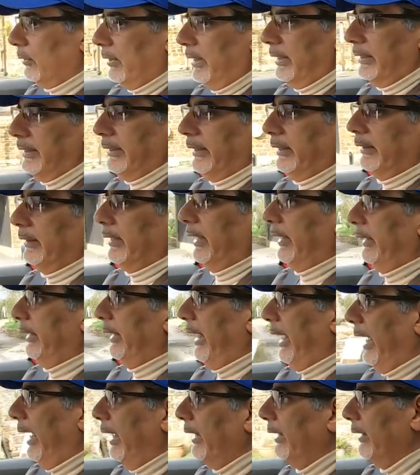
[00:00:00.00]
or anything like
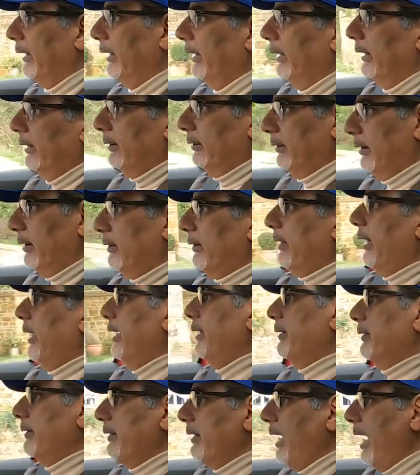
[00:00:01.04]
that. It's just that
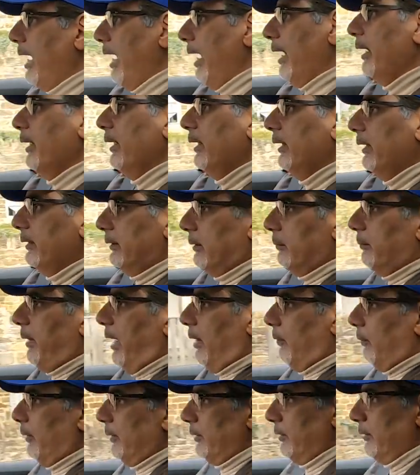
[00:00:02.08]
it's there. It's
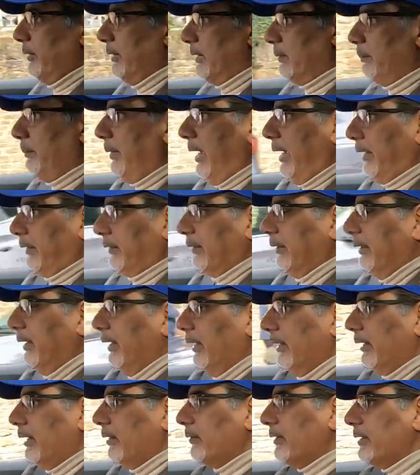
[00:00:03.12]
about what you'd expect.
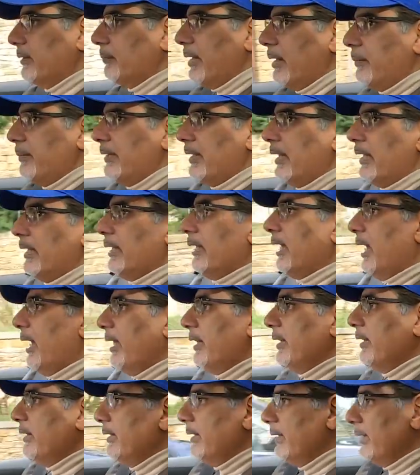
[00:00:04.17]
There is maybe a
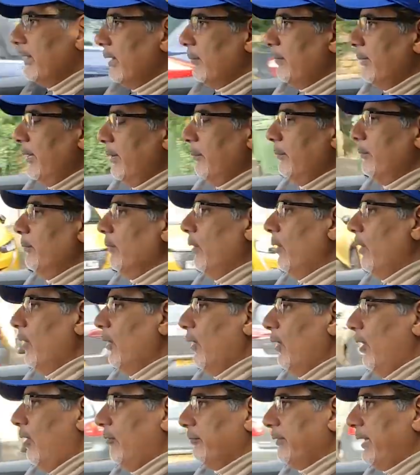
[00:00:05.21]
little bit
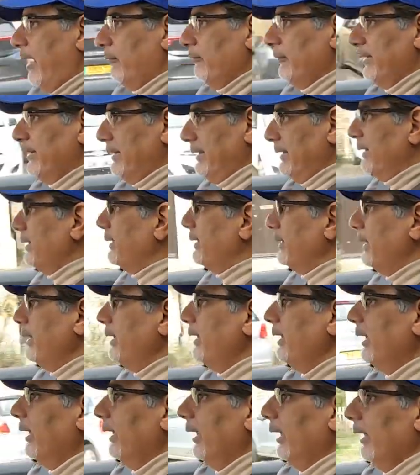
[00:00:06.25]
more of that
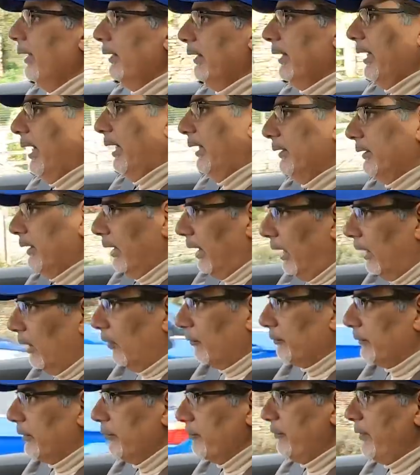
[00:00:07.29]
rigidity that I
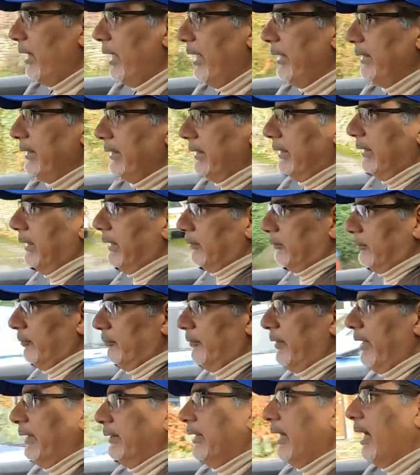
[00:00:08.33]
often find in
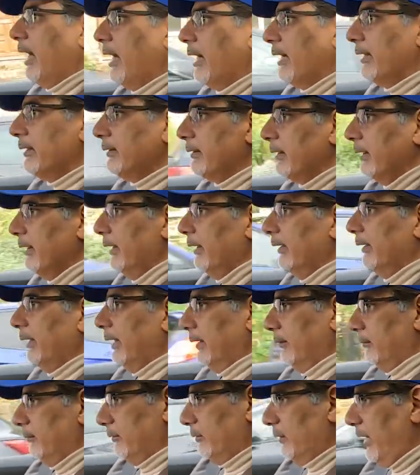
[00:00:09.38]
electrified cars
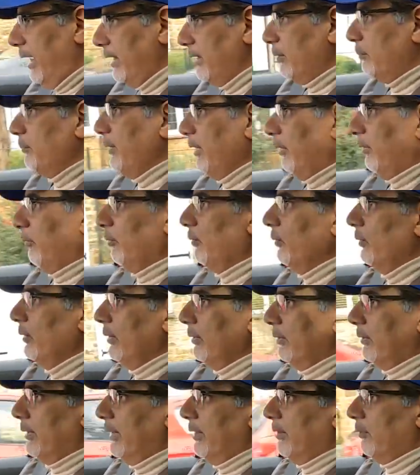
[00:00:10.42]
that transmit through
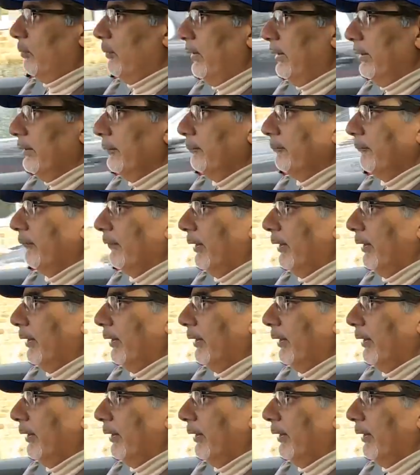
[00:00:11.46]
into this one.